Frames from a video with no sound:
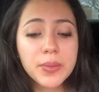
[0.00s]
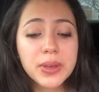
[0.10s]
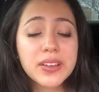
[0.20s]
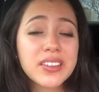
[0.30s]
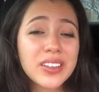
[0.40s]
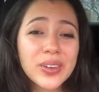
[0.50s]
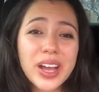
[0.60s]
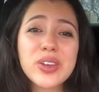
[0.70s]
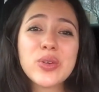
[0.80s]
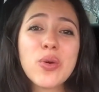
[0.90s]
because they
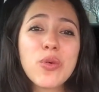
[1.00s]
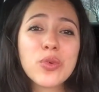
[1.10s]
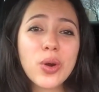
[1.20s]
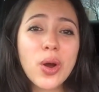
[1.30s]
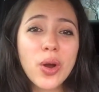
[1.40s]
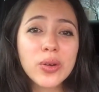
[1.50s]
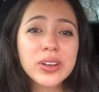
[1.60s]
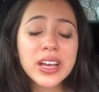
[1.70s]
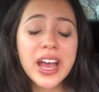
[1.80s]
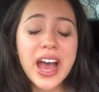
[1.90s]
look at you overall
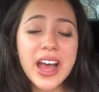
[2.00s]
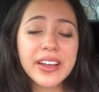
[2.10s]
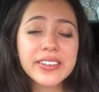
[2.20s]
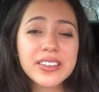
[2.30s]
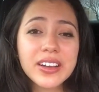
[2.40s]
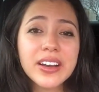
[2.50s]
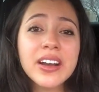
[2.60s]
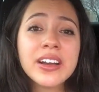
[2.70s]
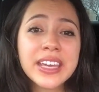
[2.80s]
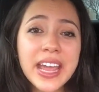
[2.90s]
as
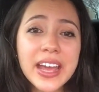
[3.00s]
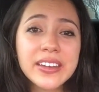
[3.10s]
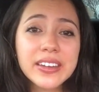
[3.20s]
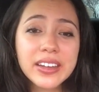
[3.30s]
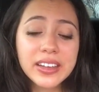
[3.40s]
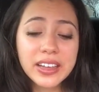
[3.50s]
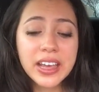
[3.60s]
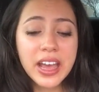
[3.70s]
a candidate.